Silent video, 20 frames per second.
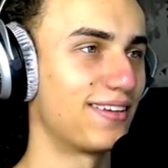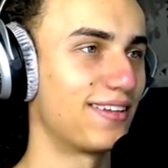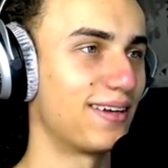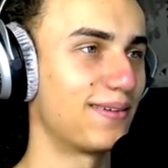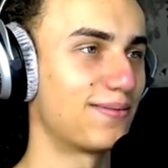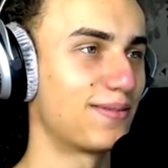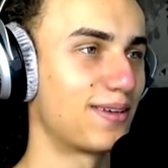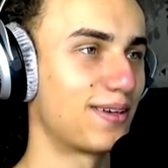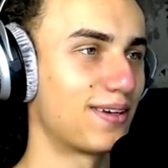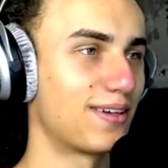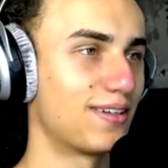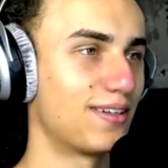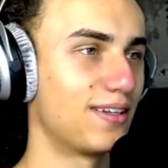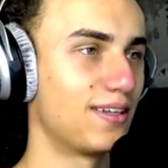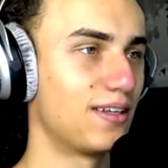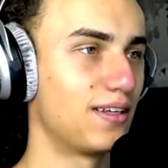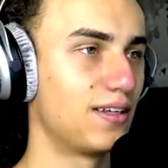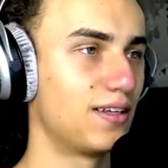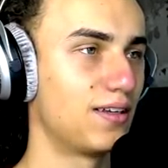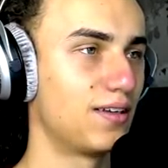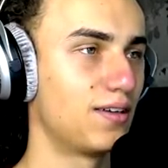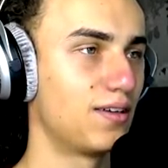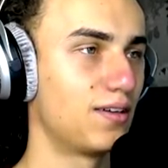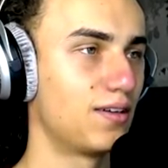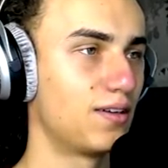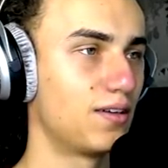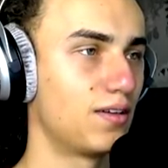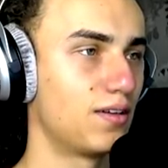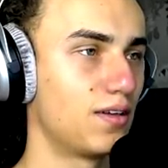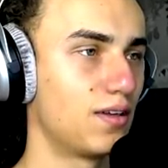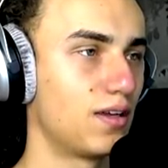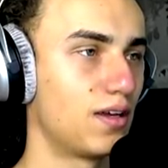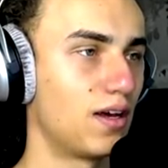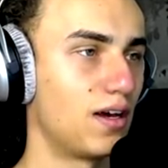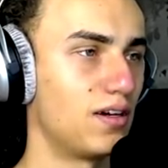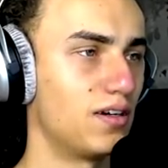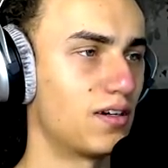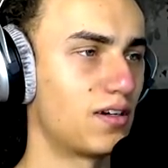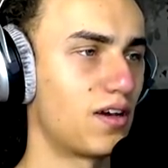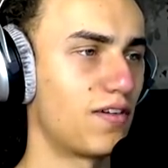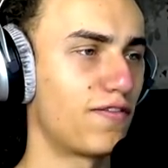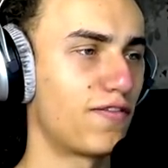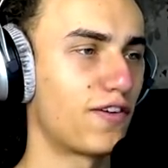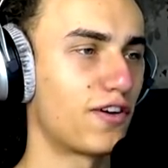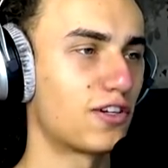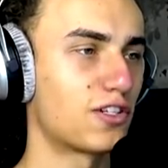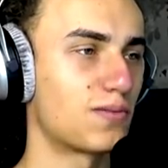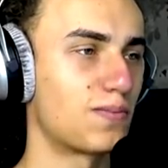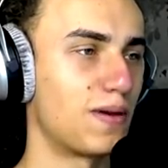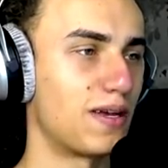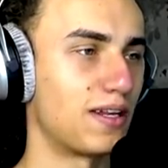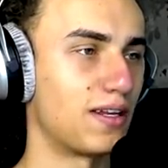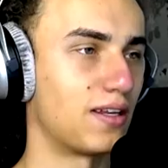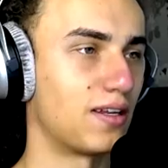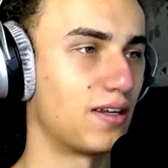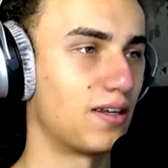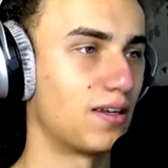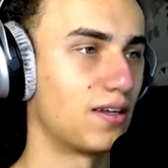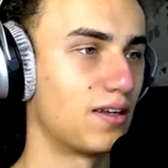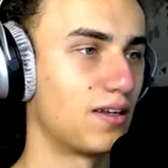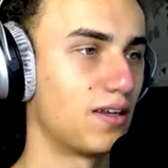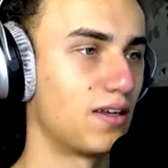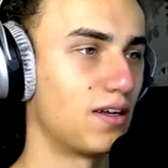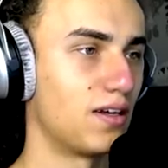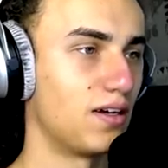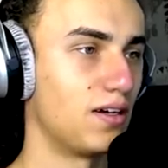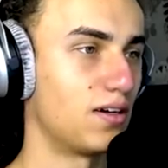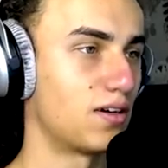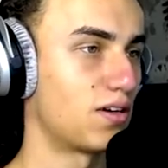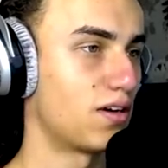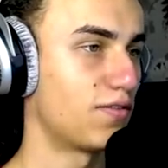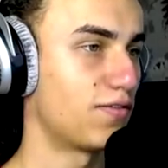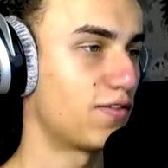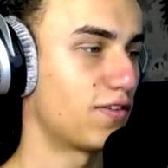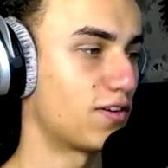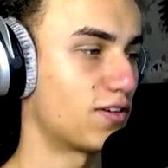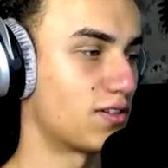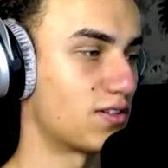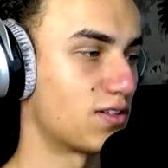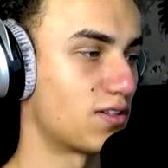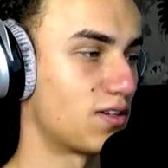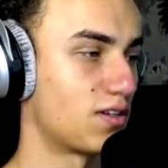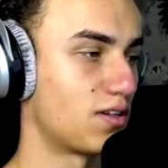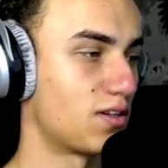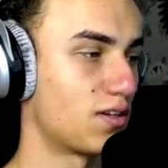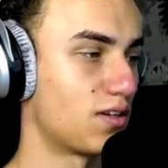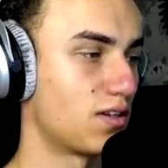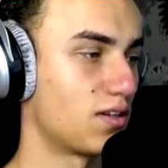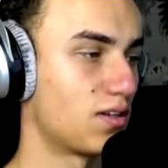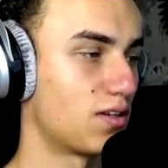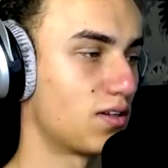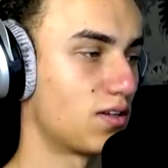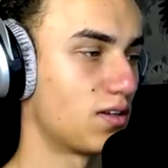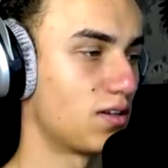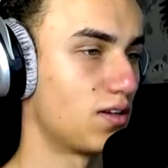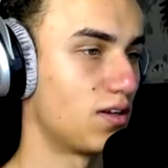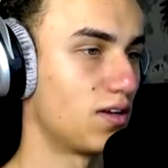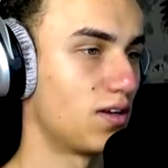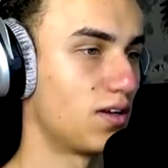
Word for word: I'm right, good. Josh. What? I'll Jelly's go first, got Ben. An issue. I'll go Jelly's first. Got many issues.